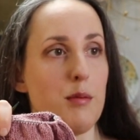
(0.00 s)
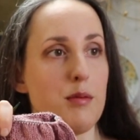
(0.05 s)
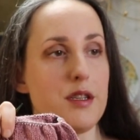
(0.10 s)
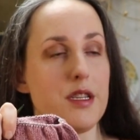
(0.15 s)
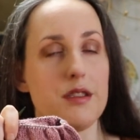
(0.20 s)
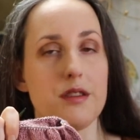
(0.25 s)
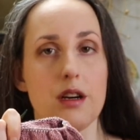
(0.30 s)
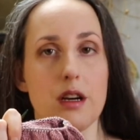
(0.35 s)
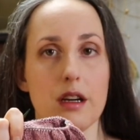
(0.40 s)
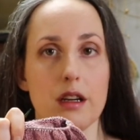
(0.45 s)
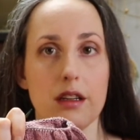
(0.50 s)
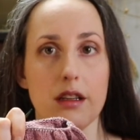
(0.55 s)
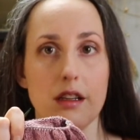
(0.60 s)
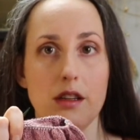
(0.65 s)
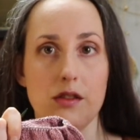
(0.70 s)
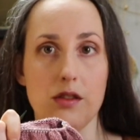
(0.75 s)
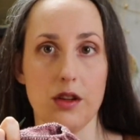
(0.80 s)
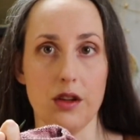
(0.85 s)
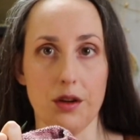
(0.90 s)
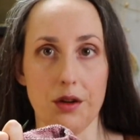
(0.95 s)
She's currently
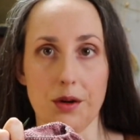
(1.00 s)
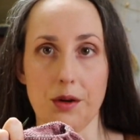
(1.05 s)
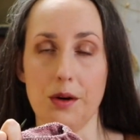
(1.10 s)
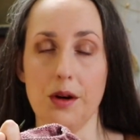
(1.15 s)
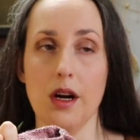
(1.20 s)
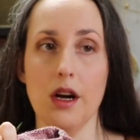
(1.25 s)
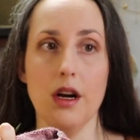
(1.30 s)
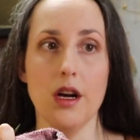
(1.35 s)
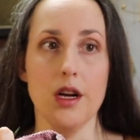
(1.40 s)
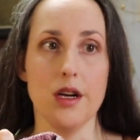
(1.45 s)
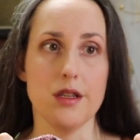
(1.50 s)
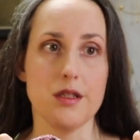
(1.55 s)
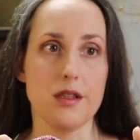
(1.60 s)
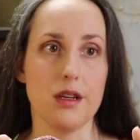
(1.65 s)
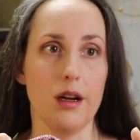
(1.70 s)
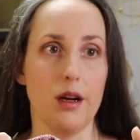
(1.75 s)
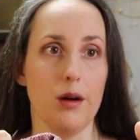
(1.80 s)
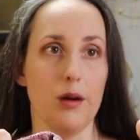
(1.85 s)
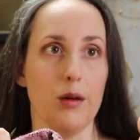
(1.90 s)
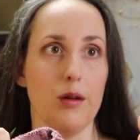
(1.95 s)
2,
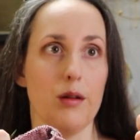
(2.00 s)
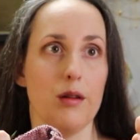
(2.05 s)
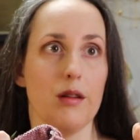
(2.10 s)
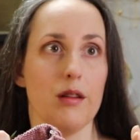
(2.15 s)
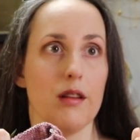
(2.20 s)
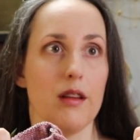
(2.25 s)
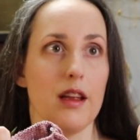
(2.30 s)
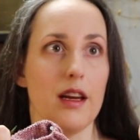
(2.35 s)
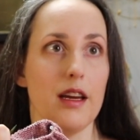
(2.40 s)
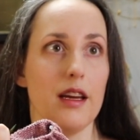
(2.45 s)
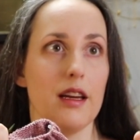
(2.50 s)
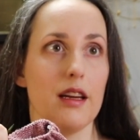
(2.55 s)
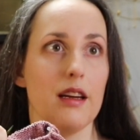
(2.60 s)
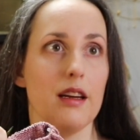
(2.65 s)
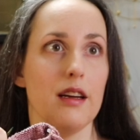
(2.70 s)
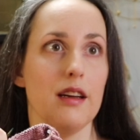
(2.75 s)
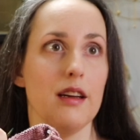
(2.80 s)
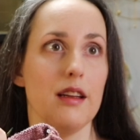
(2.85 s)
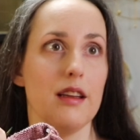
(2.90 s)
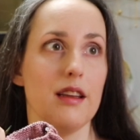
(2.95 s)
so like
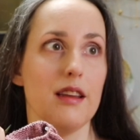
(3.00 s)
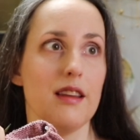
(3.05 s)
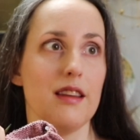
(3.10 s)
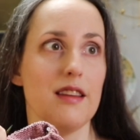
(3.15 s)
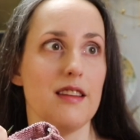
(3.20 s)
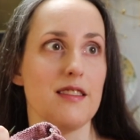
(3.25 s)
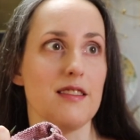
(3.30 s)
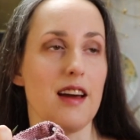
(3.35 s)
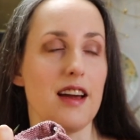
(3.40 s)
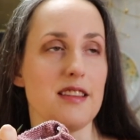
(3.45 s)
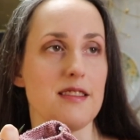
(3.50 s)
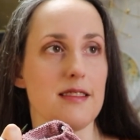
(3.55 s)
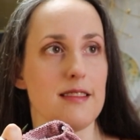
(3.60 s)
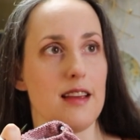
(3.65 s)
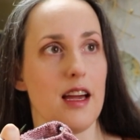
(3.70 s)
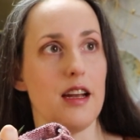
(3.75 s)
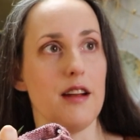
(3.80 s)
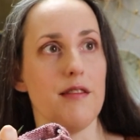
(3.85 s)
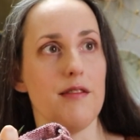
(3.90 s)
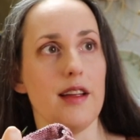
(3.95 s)
the sizes
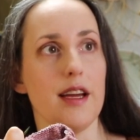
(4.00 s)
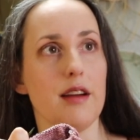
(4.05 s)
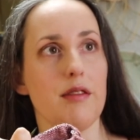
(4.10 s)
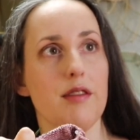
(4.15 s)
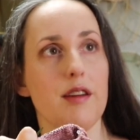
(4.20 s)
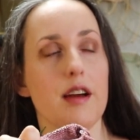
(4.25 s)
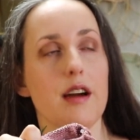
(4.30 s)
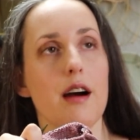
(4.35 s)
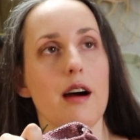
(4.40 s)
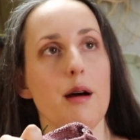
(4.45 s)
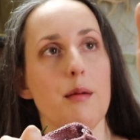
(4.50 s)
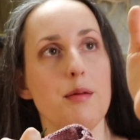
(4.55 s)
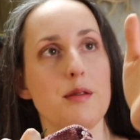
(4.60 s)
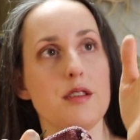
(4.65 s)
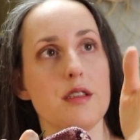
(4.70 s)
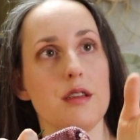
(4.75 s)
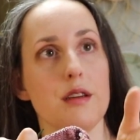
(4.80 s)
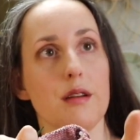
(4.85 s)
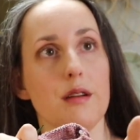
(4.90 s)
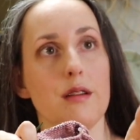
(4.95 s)
kind of like fit up
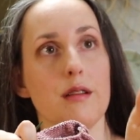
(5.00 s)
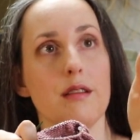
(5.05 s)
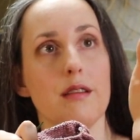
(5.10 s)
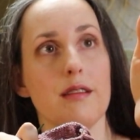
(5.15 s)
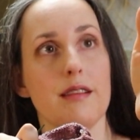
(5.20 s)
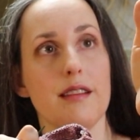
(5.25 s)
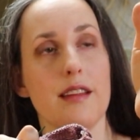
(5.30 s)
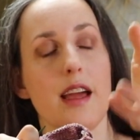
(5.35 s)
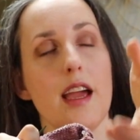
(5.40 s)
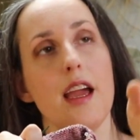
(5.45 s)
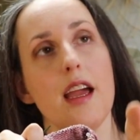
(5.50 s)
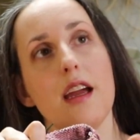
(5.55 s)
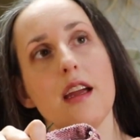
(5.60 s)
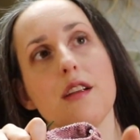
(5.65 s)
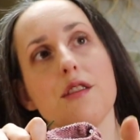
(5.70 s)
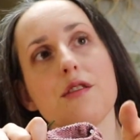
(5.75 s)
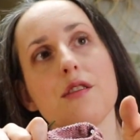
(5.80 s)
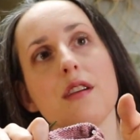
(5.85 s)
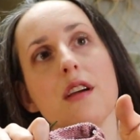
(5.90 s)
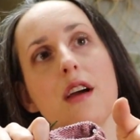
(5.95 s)
to the
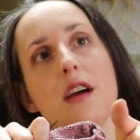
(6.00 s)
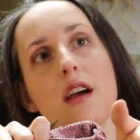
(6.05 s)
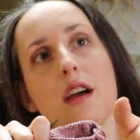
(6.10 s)
age.